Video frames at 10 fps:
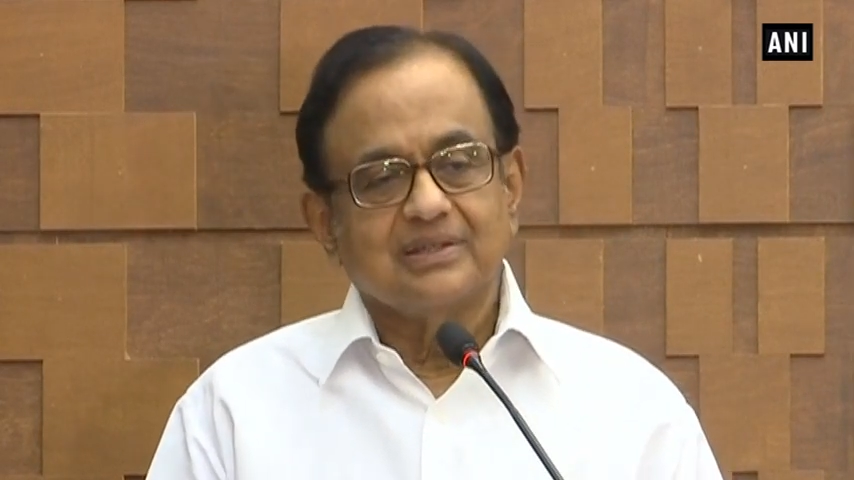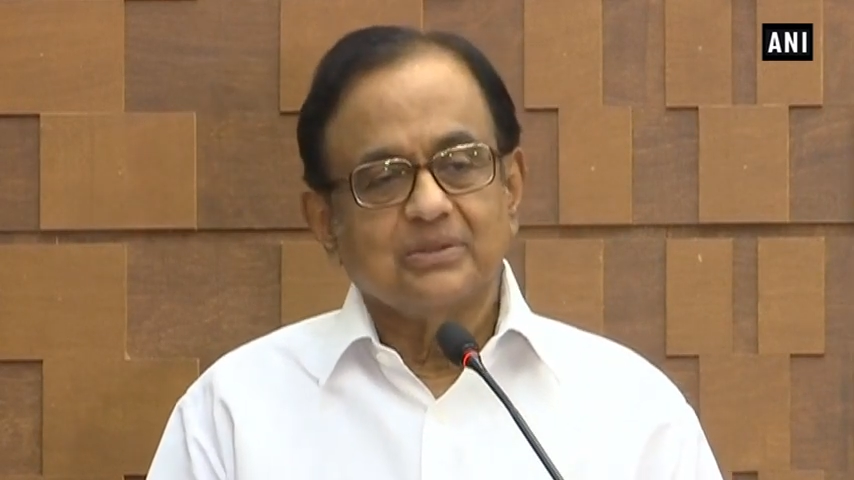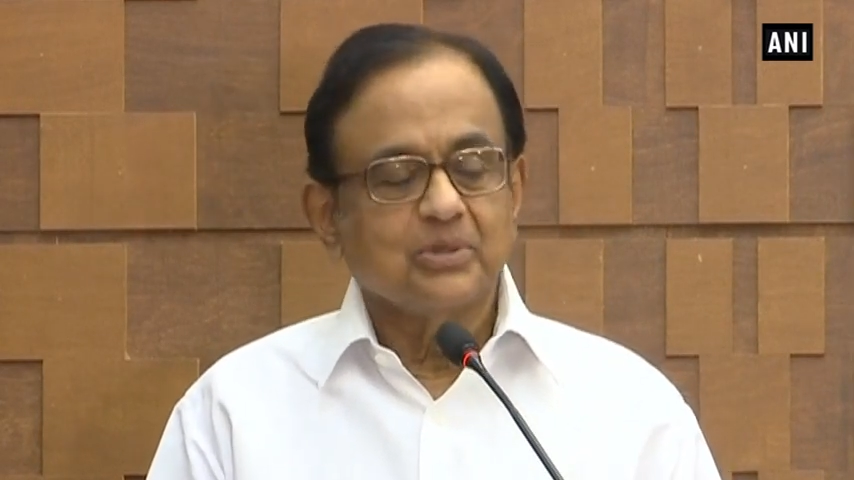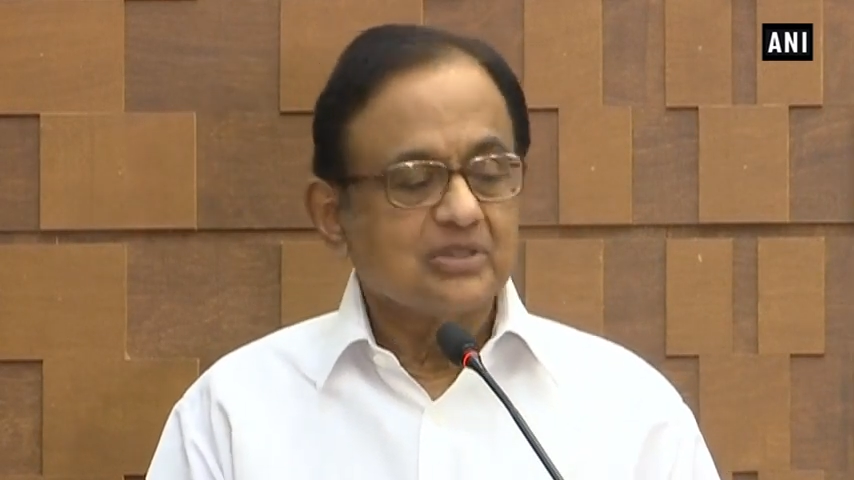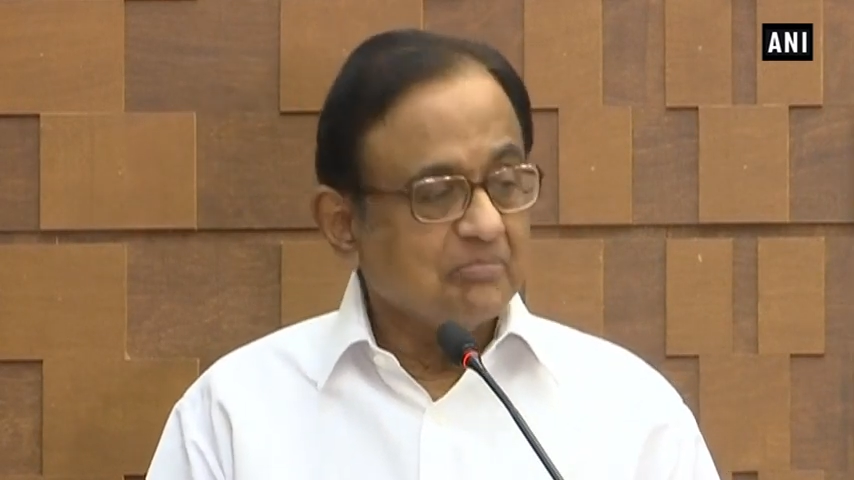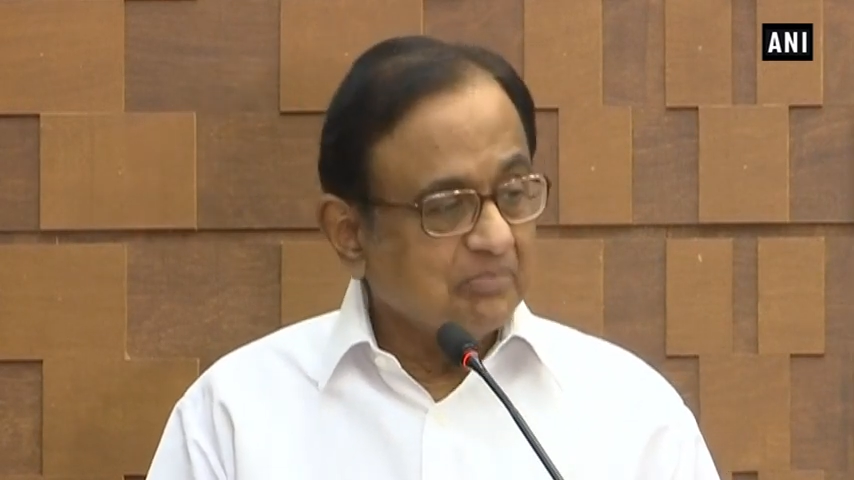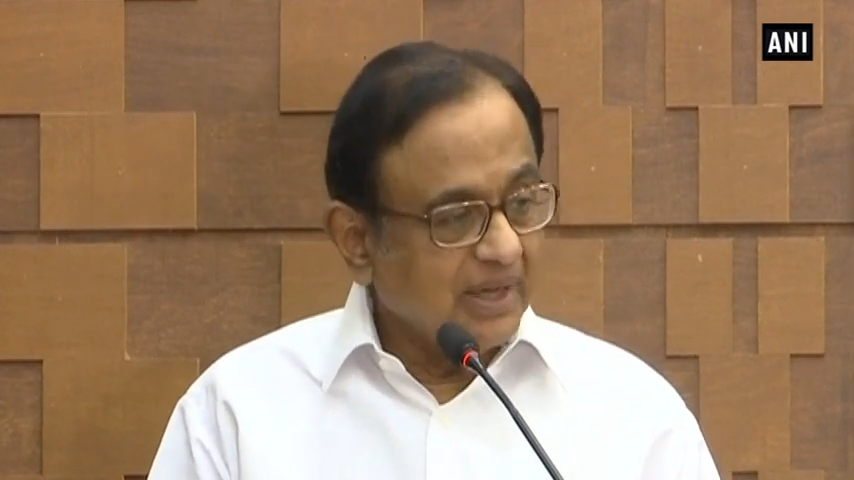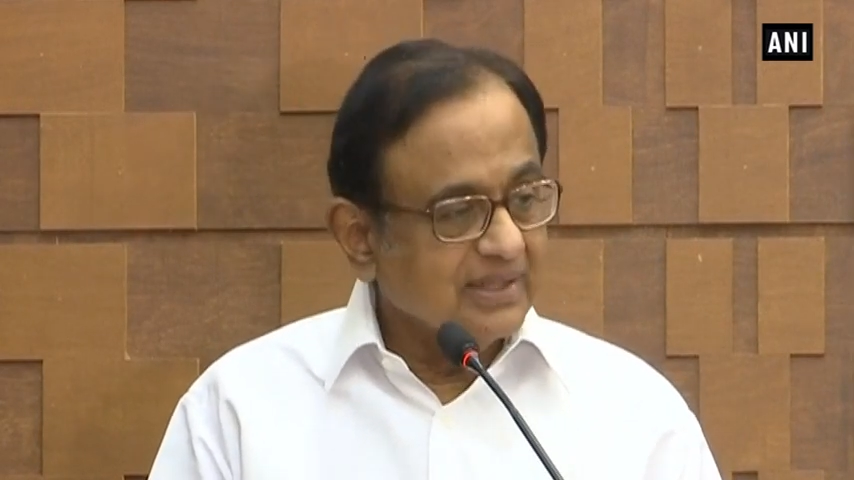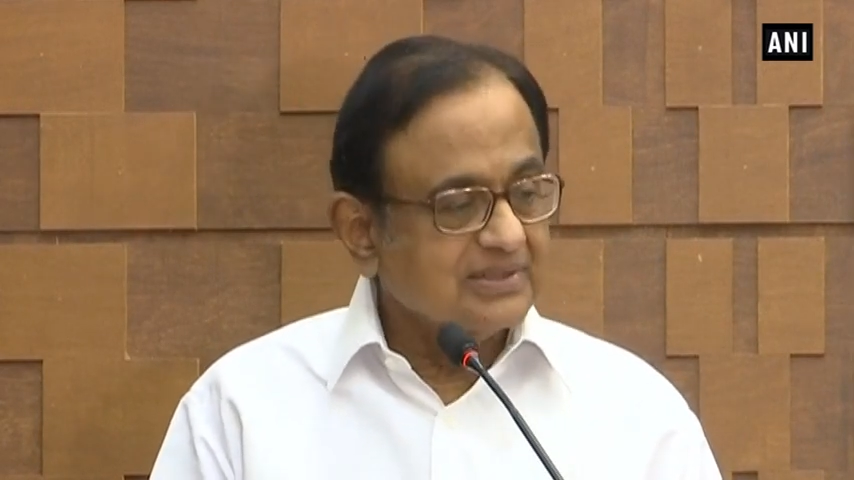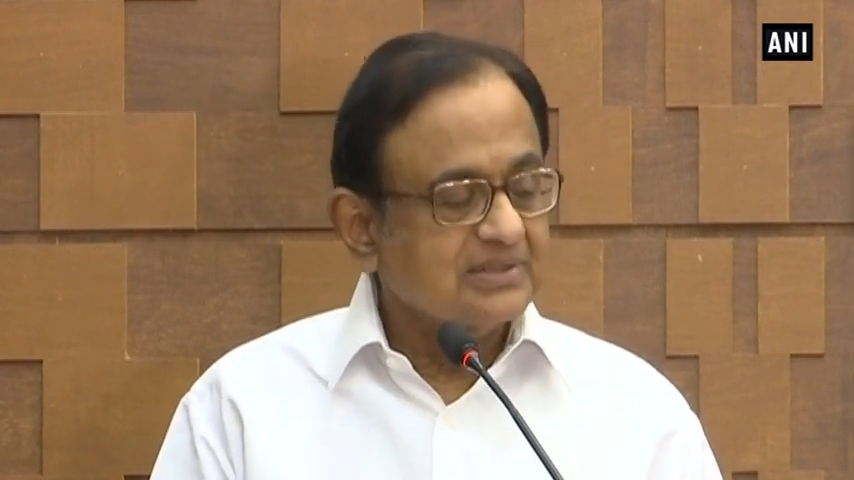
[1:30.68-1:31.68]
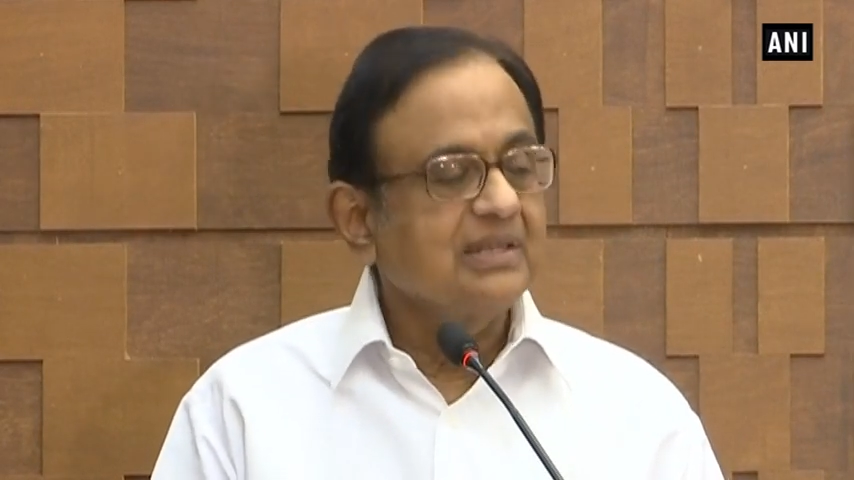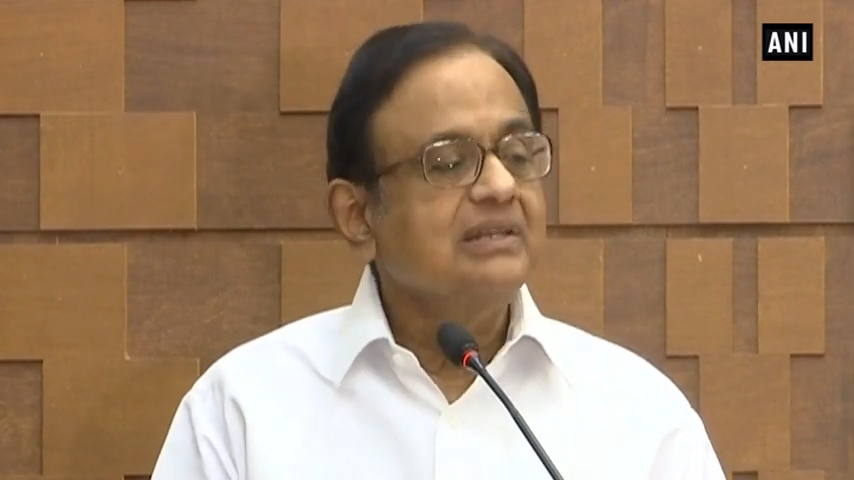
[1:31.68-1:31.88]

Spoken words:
We could have passed a